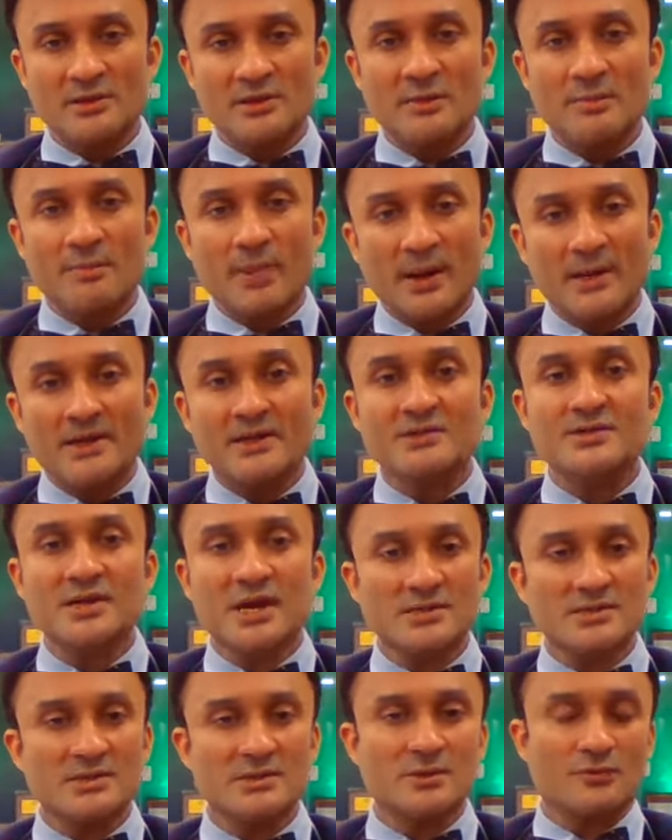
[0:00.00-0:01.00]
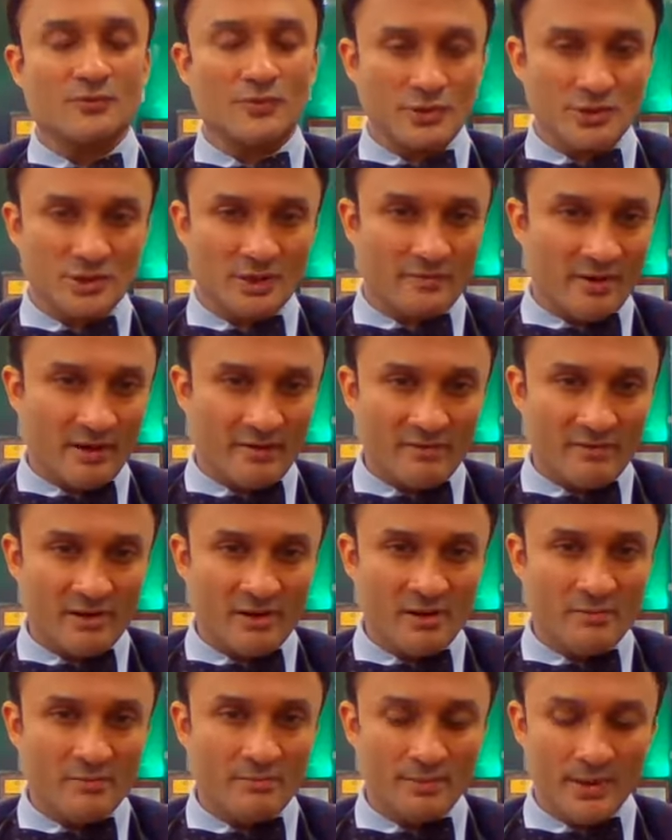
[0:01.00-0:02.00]
the better chances of your
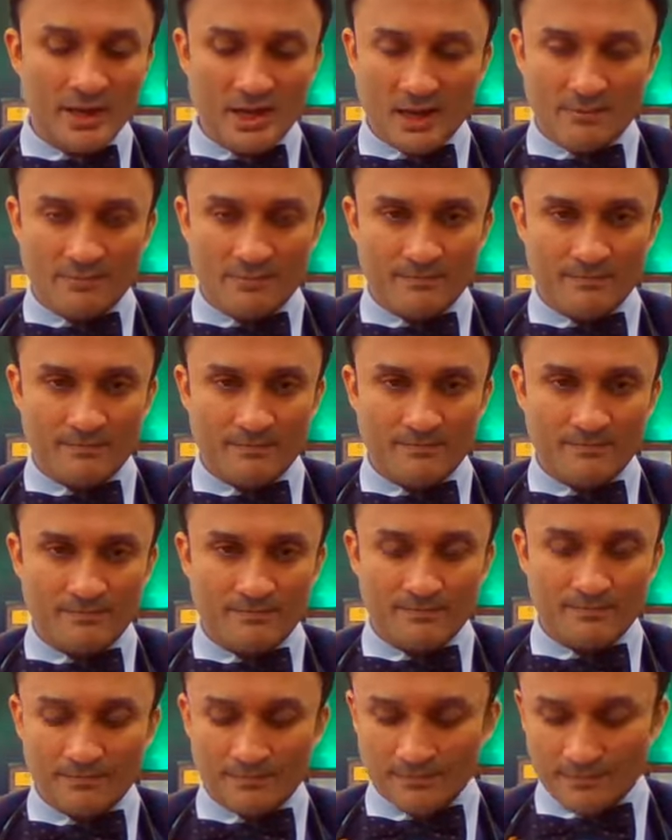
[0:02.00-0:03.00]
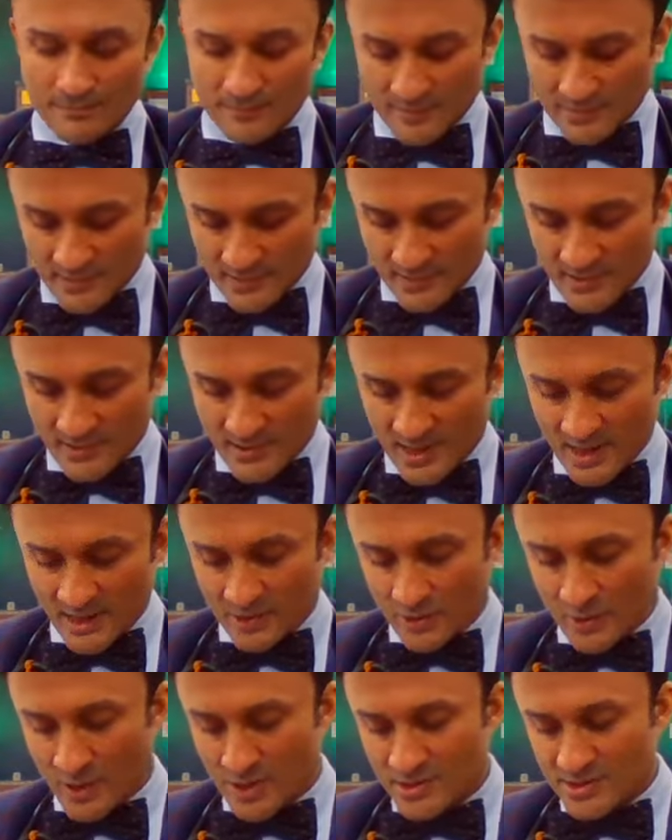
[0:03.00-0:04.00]
survival become.
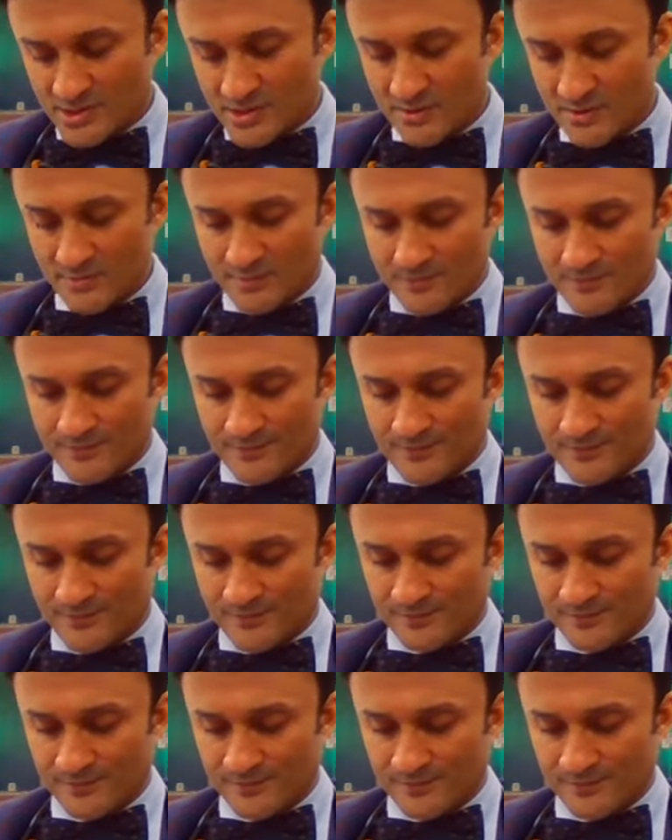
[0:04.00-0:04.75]
Next question.